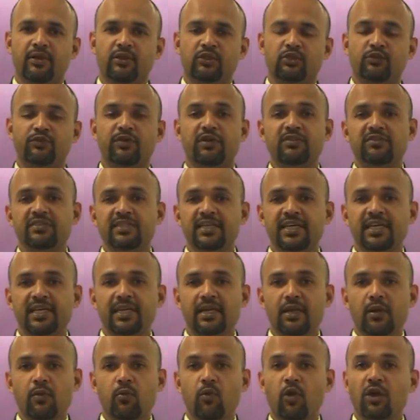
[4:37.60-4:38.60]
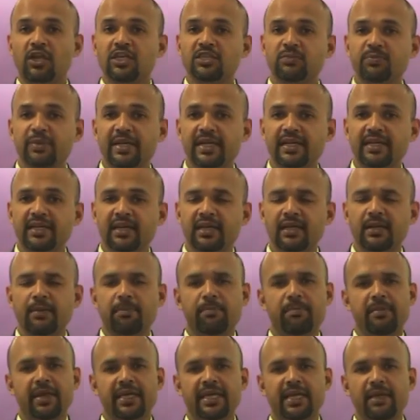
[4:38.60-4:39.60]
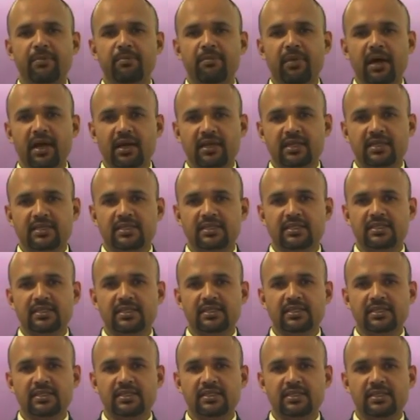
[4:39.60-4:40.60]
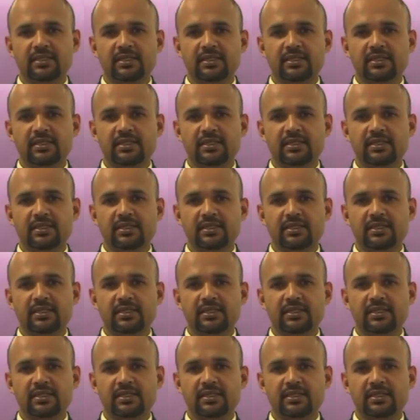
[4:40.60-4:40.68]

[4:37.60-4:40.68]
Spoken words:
So we have seen what is being done, making marks.